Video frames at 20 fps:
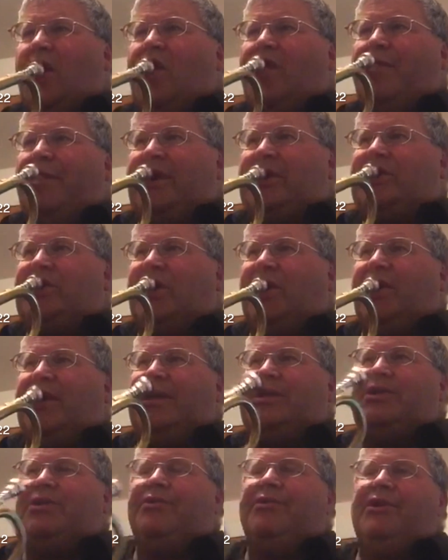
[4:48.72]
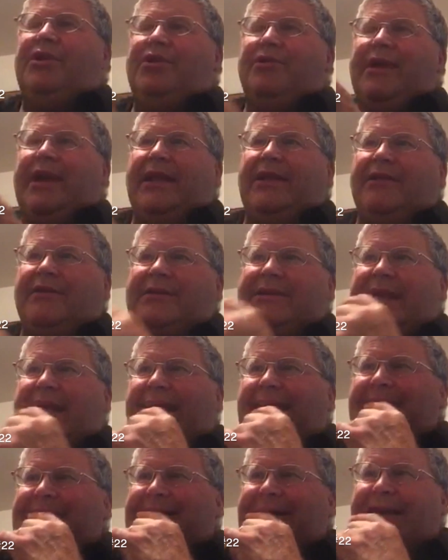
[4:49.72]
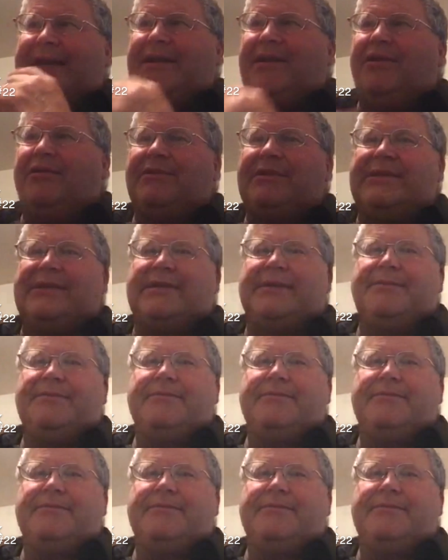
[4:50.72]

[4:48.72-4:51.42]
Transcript: Make sure that you get those accented notes.